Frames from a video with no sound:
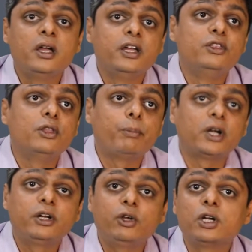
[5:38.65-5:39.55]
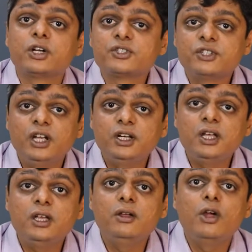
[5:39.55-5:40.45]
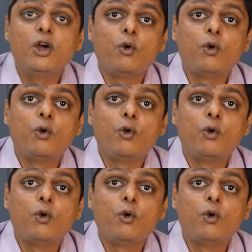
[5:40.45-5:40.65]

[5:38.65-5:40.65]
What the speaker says: in the particular city,